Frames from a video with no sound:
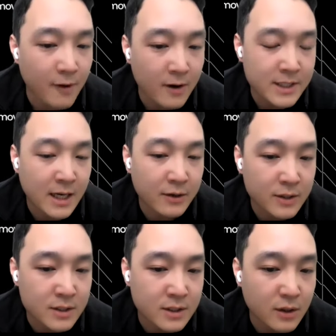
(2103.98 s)
far down
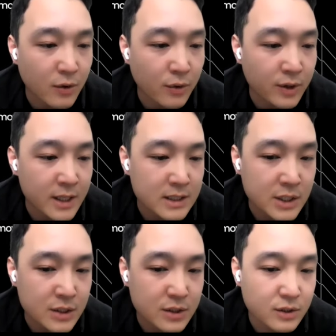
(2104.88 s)
into your
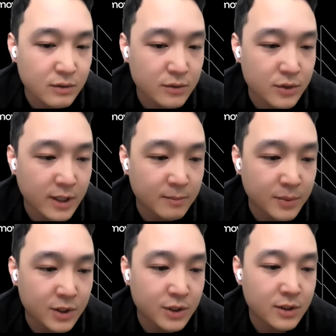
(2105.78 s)
organization do you try to
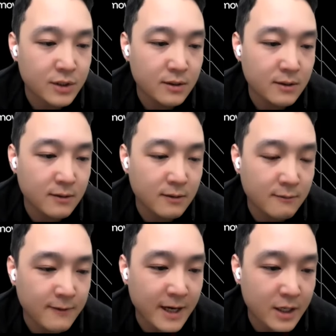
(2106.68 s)
push
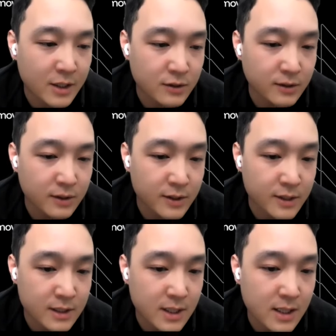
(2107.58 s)
financial
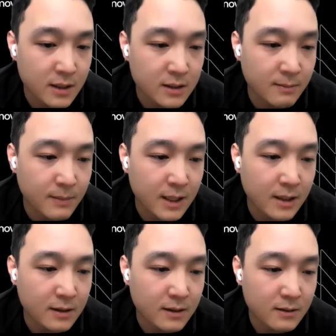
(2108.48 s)
literacy to make
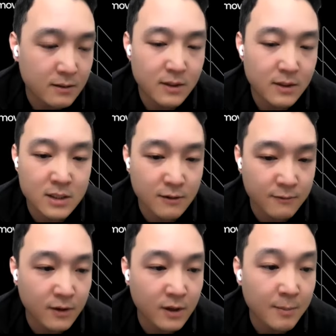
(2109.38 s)
it easier
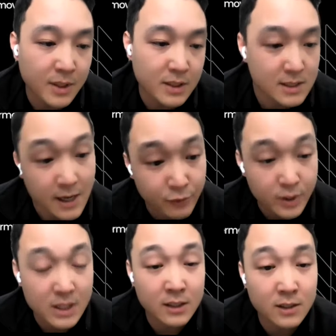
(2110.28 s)
for the company? Does
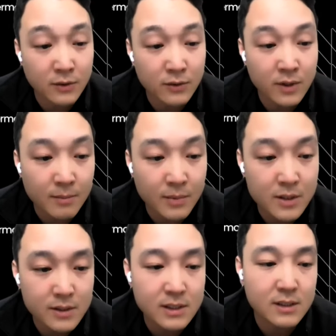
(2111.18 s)
everyone need to know the
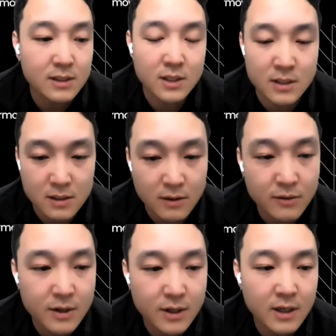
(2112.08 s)
numbers? Is it just the
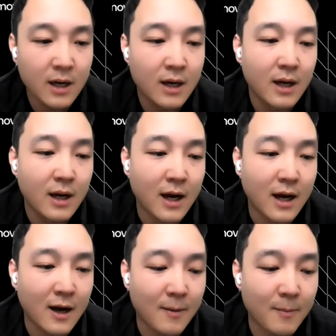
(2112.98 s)
owner?
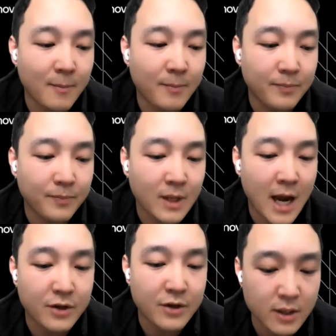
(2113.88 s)

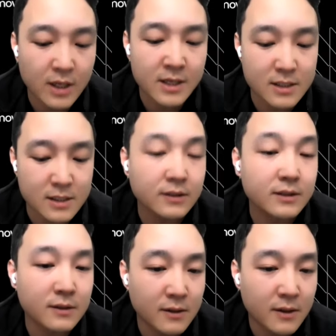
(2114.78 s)
How do you
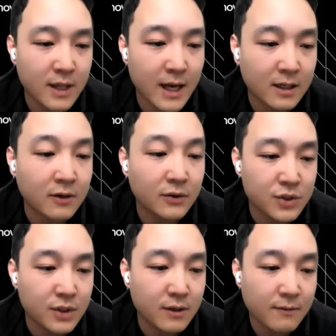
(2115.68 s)
instill that
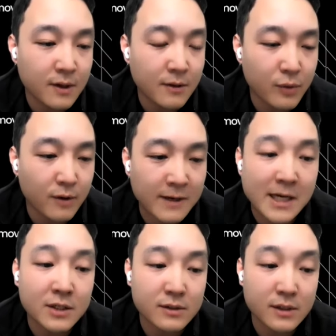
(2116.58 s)
culture of where
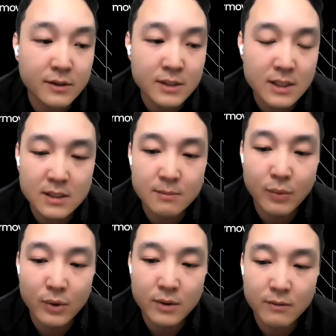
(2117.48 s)
financial literacy is
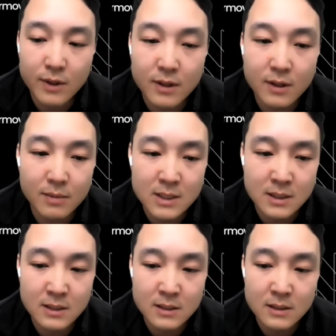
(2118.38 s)
important within the
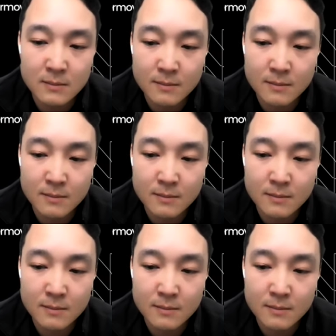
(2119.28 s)
business?